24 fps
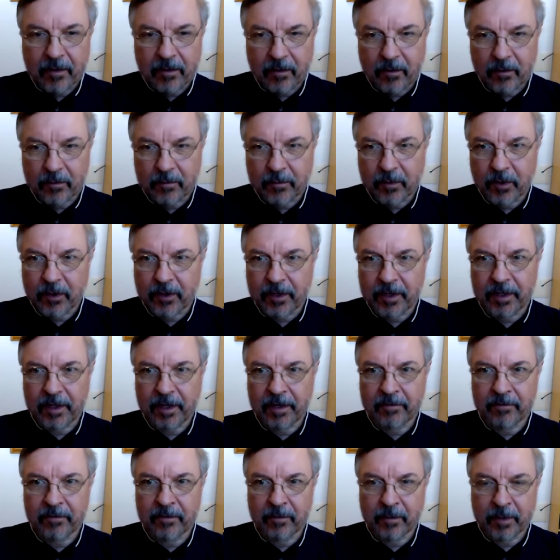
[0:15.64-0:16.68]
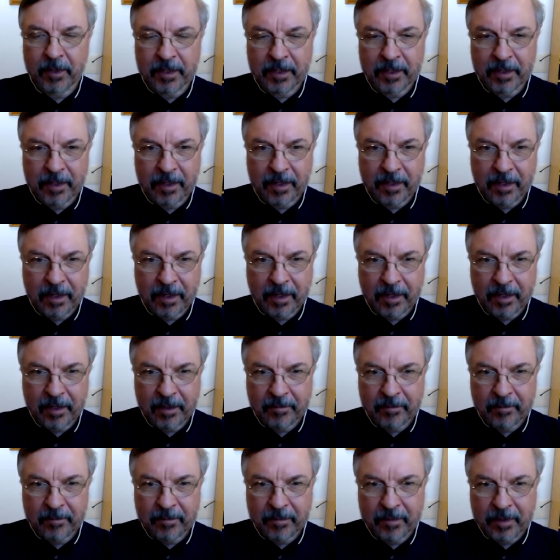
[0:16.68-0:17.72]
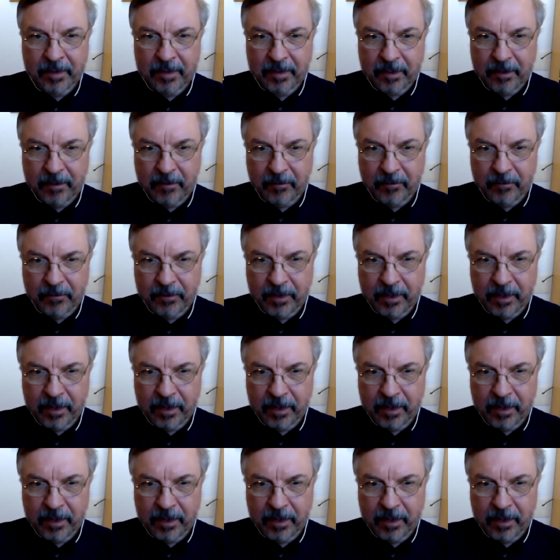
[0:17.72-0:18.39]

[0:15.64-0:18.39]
Good morning, everyone. I am Guido.